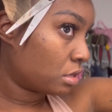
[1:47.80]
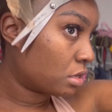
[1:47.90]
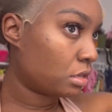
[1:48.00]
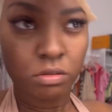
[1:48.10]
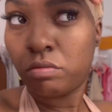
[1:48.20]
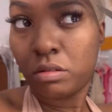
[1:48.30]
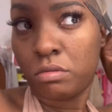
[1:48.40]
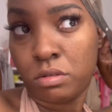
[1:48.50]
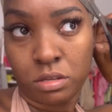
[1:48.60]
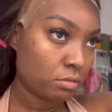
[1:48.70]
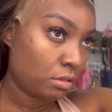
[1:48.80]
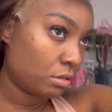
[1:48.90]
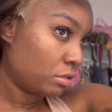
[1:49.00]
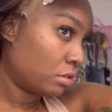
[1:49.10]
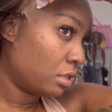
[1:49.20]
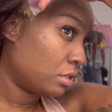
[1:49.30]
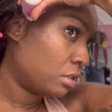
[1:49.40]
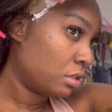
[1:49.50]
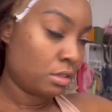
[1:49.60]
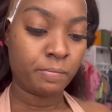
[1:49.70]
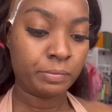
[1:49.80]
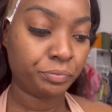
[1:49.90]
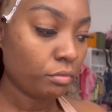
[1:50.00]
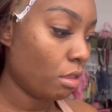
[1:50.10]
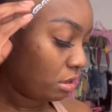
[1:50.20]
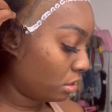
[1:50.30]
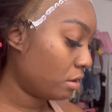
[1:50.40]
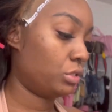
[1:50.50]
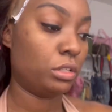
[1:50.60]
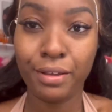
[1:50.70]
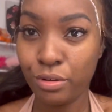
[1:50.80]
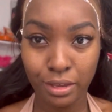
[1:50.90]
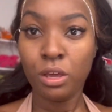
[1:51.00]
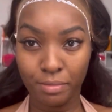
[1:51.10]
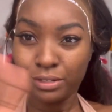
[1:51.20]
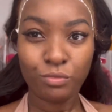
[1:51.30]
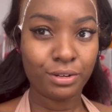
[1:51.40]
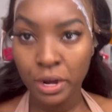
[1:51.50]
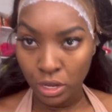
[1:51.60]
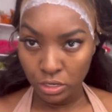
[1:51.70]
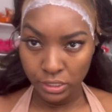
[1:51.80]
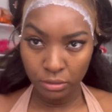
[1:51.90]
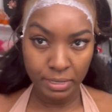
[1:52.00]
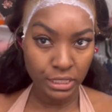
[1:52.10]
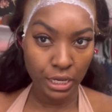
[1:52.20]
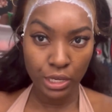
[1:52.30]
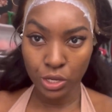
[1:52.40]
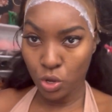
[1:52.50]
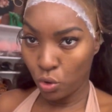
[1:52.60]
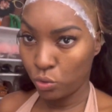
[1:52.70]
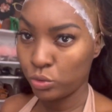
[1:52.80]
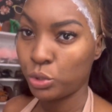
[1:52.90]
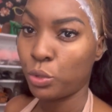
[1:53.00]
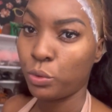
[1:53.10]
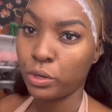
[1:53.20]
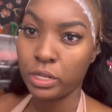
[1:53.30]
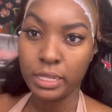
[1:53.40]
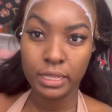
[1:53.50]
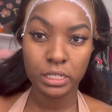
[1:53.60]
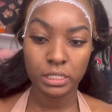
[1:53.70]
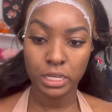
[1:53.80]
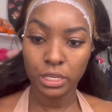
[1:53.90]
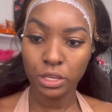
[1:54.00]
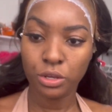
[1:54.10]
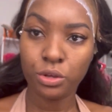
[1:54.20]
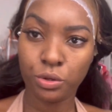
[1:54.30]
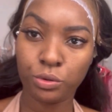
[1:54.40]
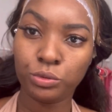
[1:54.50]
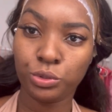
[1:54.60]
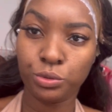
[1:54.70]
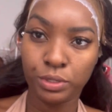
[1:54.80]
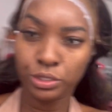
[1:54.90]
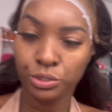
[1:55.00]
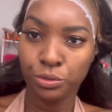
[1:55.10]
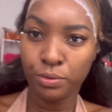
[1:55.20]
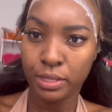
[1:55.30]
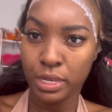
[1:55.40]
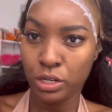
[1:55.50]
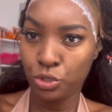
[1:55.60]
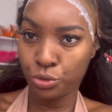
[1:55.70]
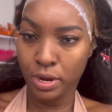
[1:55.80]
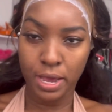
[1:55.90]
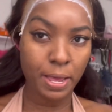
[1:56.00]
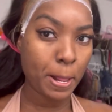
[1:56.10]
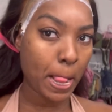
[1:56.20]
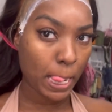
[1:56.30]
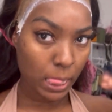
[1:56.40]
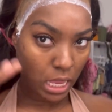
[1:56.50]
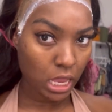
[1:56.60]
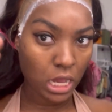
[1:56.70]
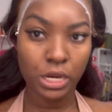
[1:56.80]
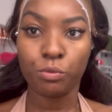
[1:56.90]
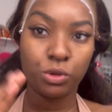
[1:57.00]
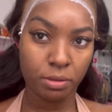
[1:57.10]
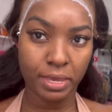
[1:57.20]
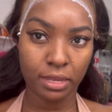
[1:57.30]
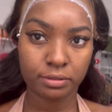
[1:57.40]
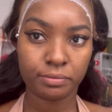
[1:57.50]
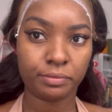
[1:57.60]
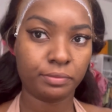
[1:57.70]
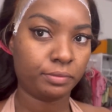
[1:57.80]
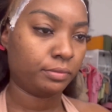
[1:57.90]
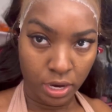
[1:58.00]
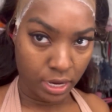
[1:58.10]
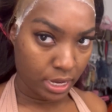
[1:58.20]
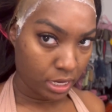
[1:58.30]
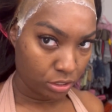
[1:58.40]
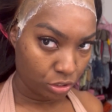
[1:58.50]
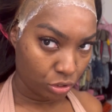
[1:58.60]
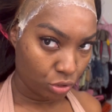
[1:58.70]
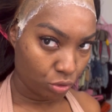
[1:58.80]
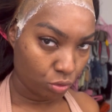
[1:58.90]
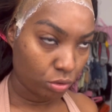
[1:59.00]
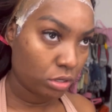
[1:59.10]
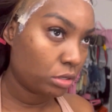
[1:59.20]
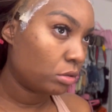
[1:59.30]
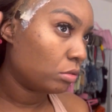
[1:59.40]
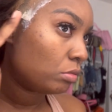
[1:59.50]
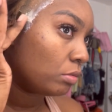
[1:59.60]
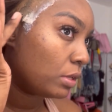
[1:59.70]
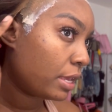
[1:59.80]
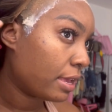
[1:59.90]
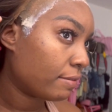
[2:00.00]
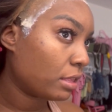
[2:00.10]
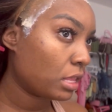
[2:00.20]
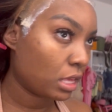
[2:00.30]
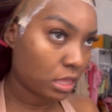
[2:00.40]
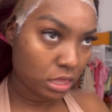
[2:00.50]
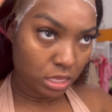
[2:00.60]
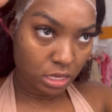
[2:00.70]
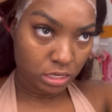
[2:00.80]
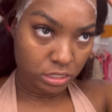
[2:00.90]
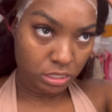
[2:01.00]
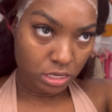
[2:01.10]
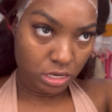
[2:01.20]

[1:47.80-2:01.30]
Baby, love me gently. Baby, touch me. Okay, y'all, this is my second coat, so we're gonna let this second coat do what it do, let it dry, and then we'll come back. All right, guys, so we have it like this.